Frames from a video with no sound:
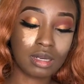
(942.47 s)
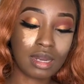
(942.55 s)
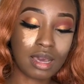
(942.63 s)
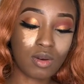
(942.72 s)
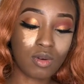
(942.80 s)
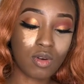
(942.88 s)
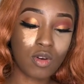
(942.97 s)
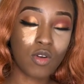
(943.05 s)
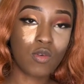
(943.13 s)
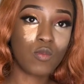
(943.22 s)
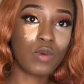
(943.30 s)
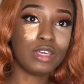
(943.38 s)
Now,
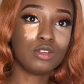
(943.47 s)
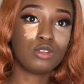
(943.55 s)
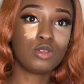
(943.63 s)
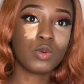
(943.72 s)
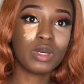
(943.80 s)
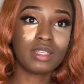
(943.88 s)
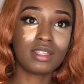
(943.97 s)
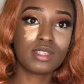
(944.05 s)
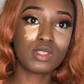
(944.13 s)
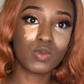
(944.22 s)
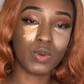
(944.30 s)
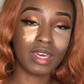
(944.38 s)
when you do it
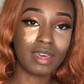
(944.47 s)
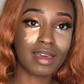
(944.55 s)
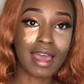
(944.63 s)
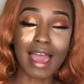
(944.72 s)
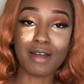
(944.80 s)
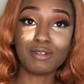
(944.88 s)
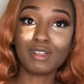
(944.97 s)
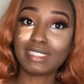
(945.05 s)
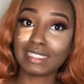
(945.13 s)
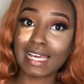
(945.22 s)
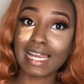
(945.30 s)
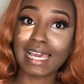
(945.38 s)
this way, I will not
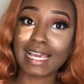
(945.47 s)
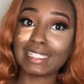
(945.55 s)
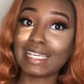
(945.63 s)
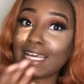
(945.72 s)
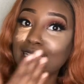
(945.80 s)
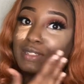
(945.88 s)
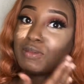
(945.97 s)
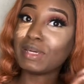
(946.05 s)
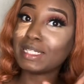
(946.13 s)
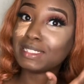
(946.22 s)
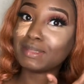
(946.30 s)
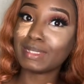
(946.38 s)
deny, like I said, I still
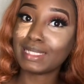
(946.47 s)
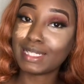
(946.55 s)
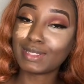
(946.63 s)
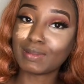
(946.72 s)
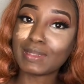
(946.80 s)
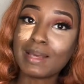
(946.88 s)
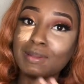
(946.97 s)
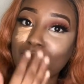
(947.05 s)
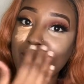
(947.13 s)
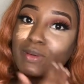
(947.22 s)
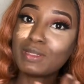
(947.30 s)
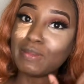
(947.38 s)
make this mistake sometimes,
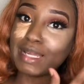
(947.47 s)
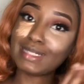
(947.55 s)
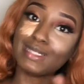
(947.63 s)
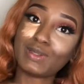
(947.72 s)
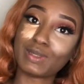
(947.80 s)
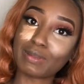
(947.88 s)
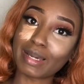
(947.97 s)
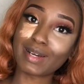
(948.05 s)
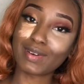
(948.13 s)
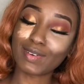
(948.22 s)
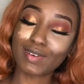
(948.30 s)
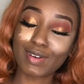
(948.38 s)
but I always blend it with
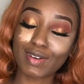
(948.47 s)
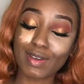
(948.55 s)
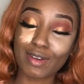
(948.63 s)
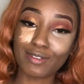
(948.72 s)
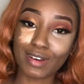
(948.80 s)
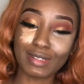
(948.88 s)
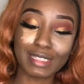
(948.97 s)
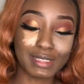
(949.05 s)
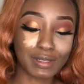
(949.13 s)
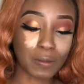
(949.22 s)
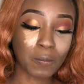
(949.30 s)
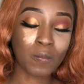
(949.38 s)
my
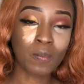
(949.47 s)
foundation.